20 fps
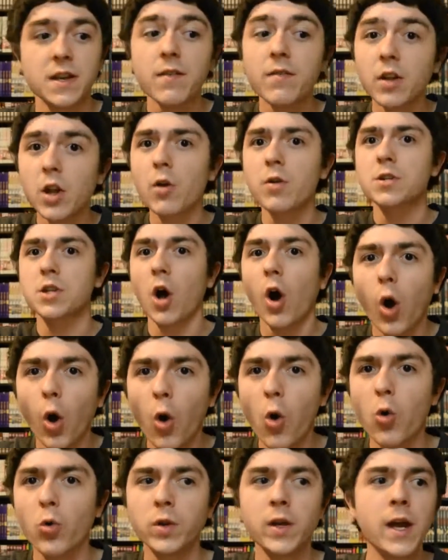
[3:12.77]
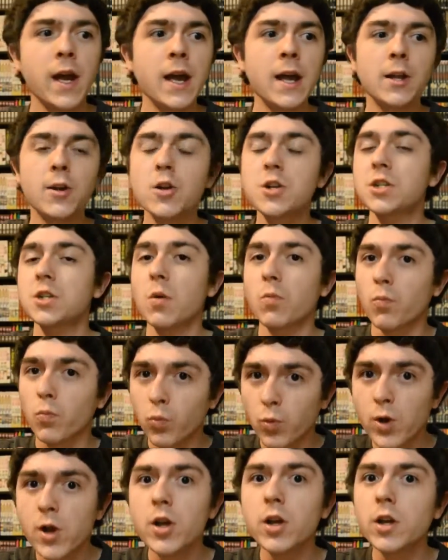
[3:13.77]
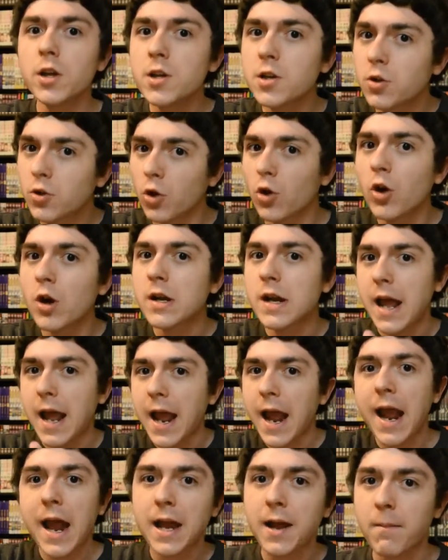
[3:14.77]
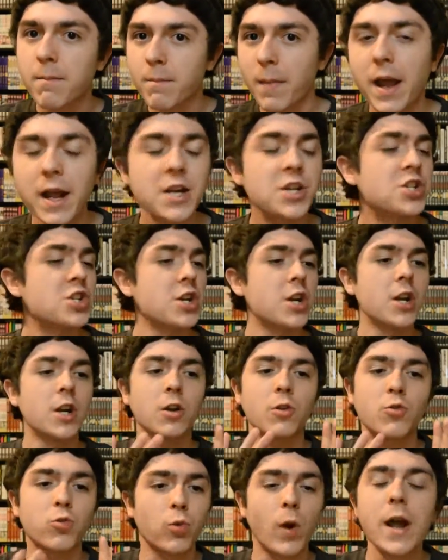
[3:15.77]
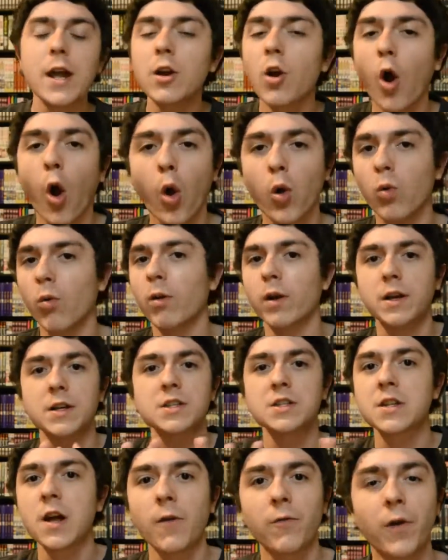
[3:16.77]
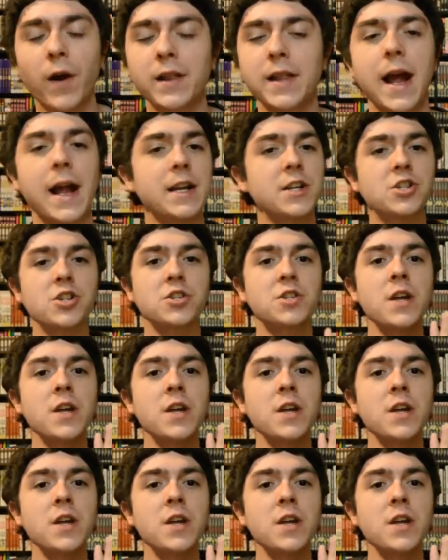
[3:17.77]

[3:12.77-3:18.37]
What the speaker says: Even though it's old, there's some really good animation and great artwork and stuff like that.